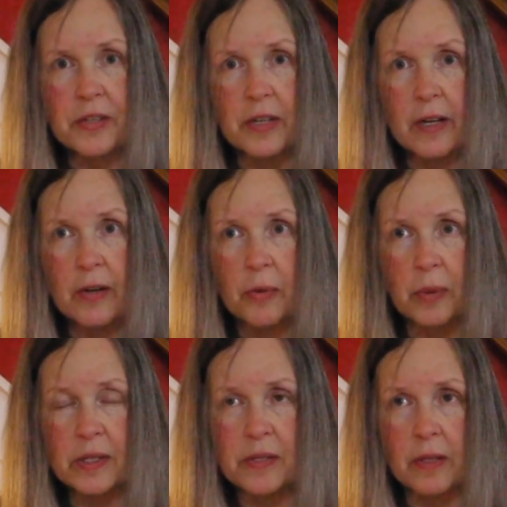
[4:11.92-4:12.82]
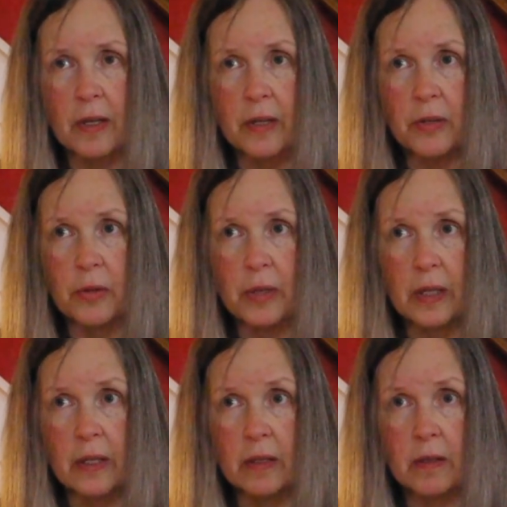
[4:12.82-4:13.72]
year we started doing
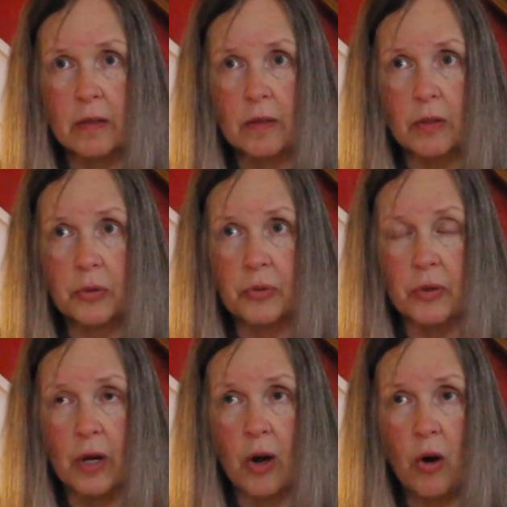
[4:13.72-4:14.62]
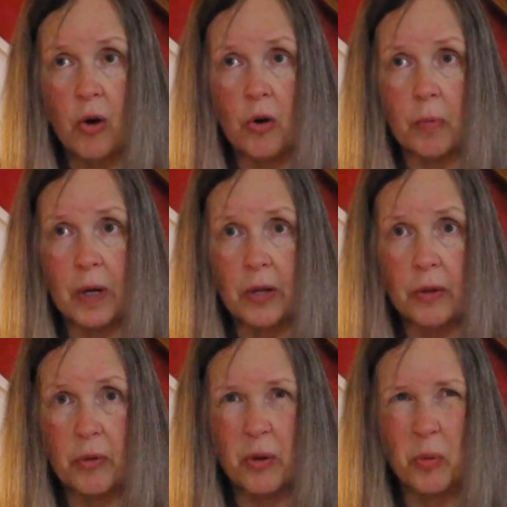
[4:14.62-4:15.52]
it closer to home,
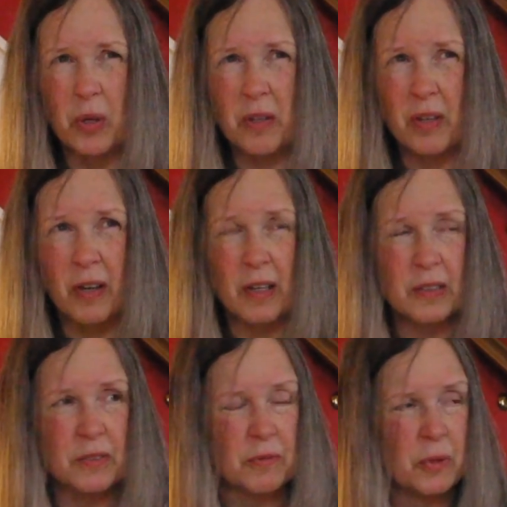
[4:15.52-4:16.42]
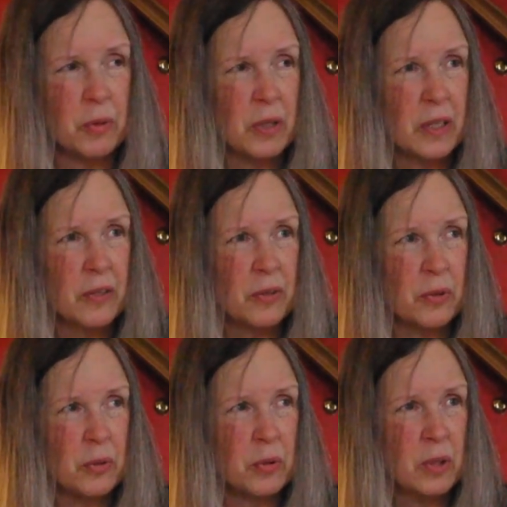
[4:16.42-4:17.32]
although there were talks of going
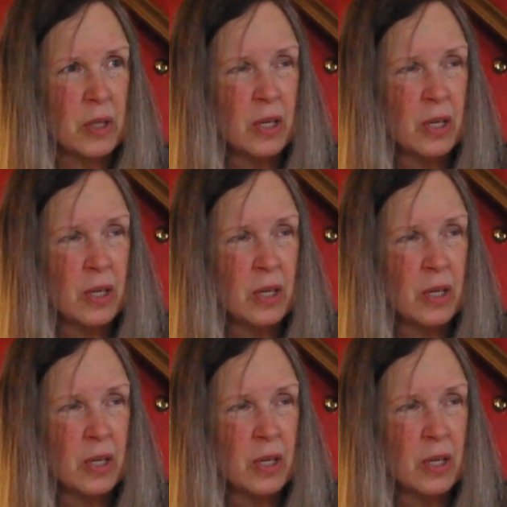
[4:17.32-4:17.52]
to